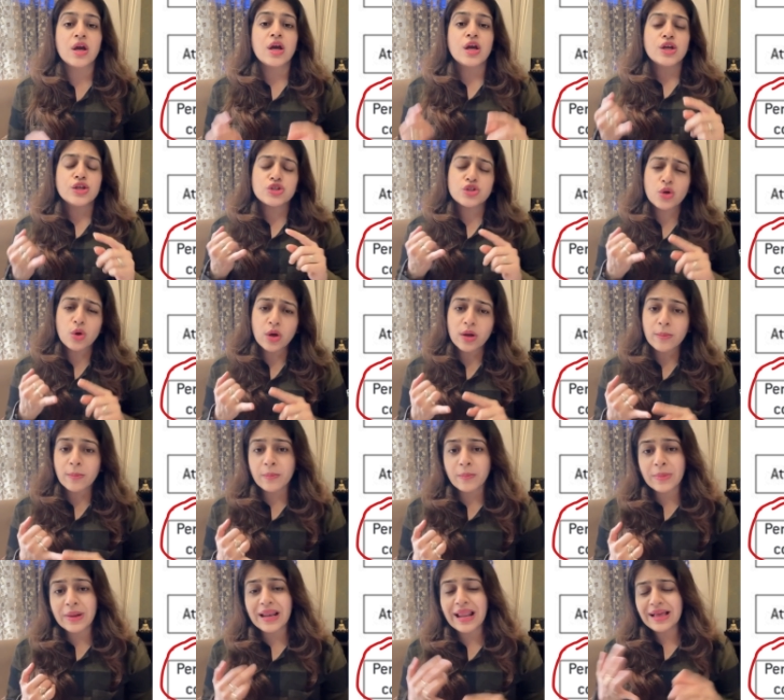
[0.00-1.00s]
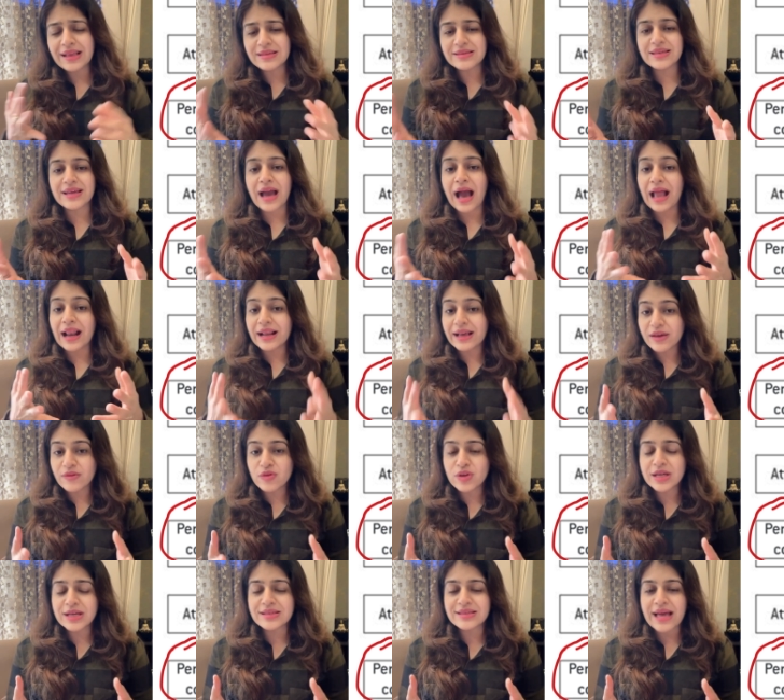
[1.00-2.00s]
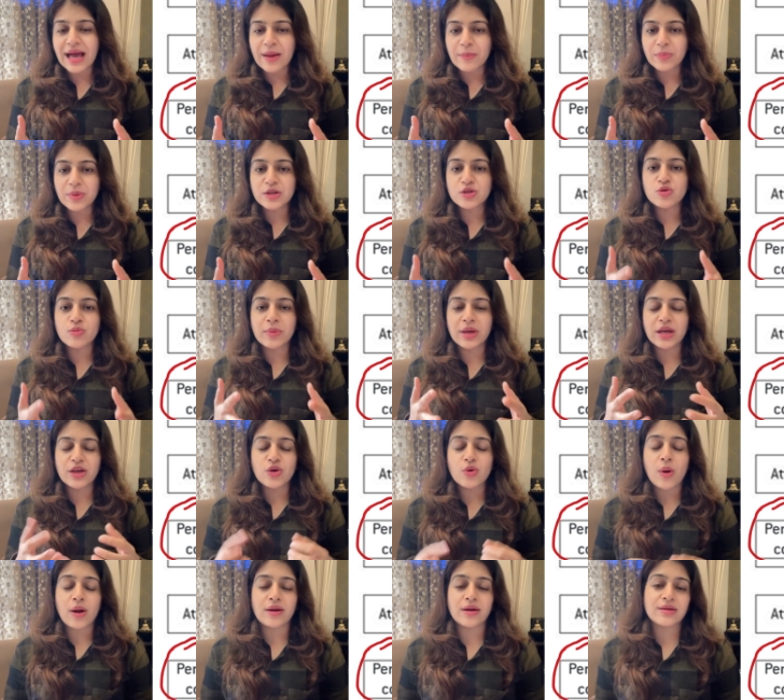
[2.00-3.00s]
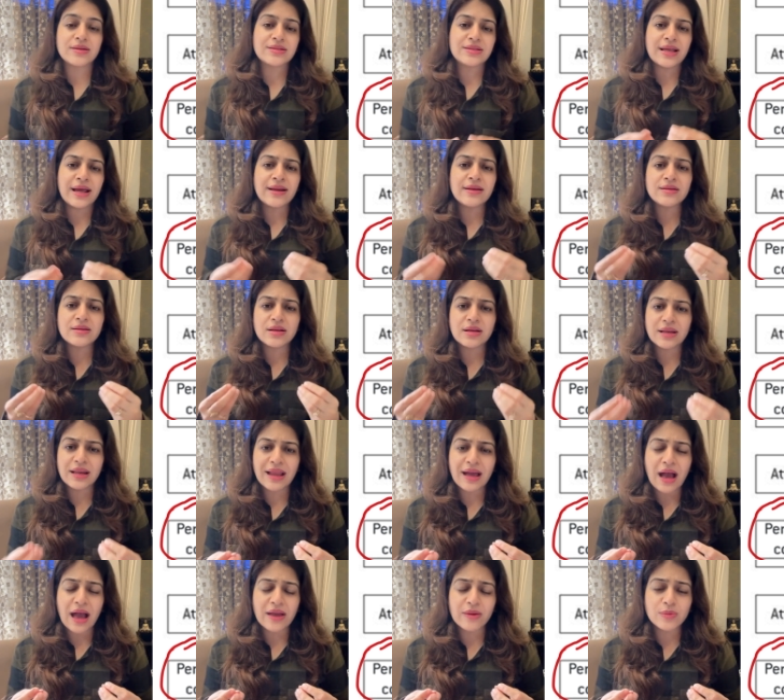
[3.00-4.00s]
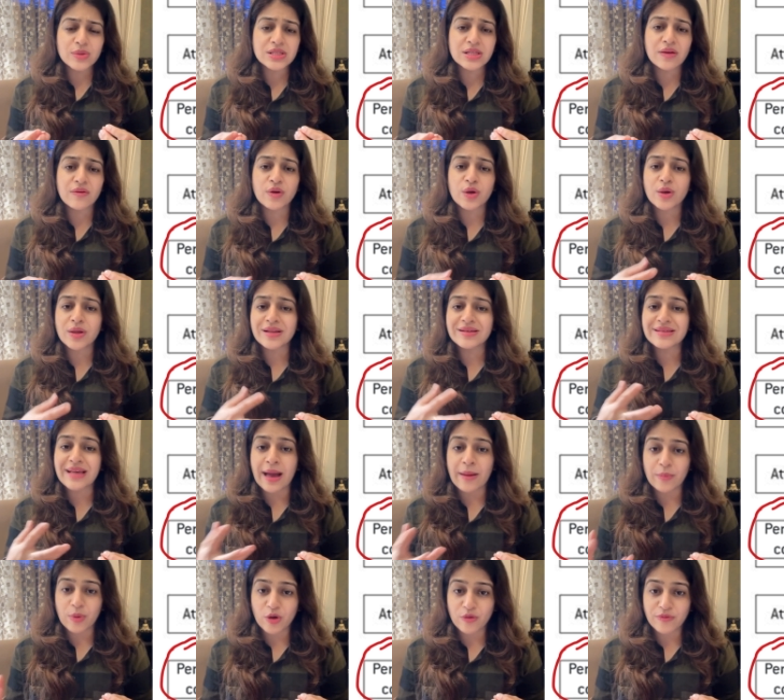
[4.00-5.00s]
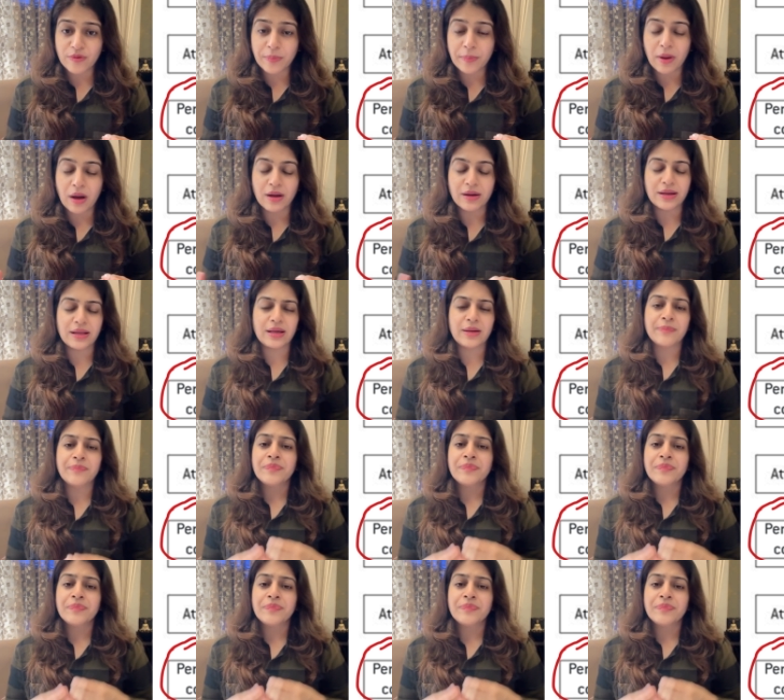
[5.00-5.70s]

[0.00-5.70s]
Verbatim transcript: So let's say, I'll give you an example to make you understand. I was giving you an example of a party.